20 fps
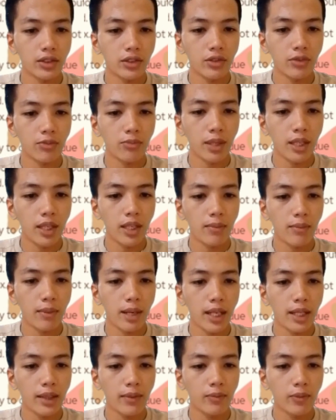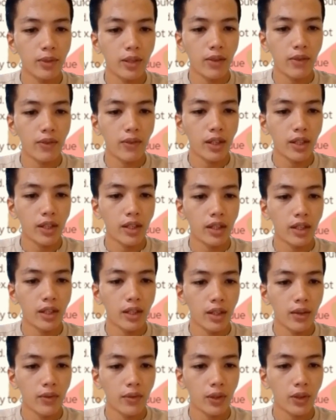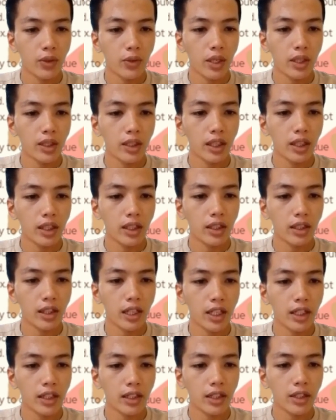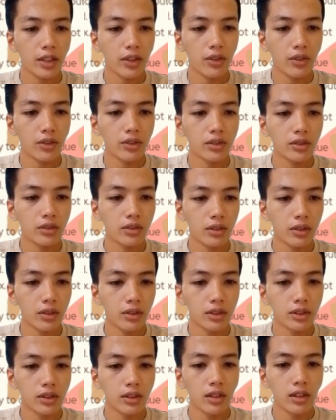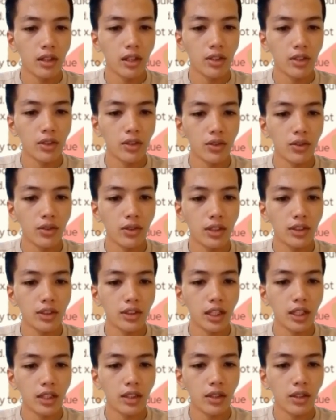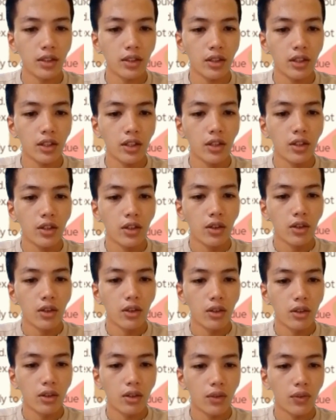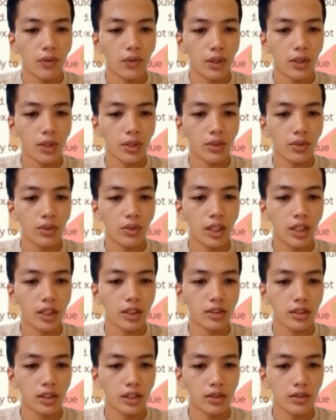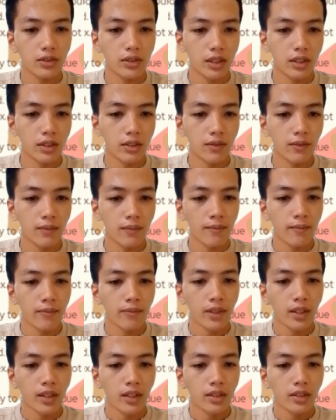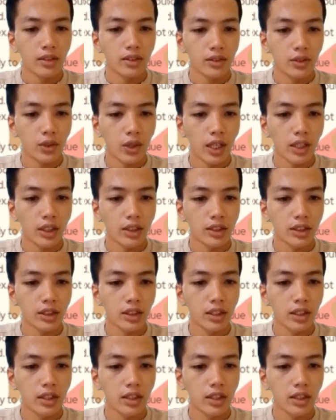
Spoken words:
should be mild, brief, frequent, and unlikely to cause undue anxiety or fear to young children. Drugs.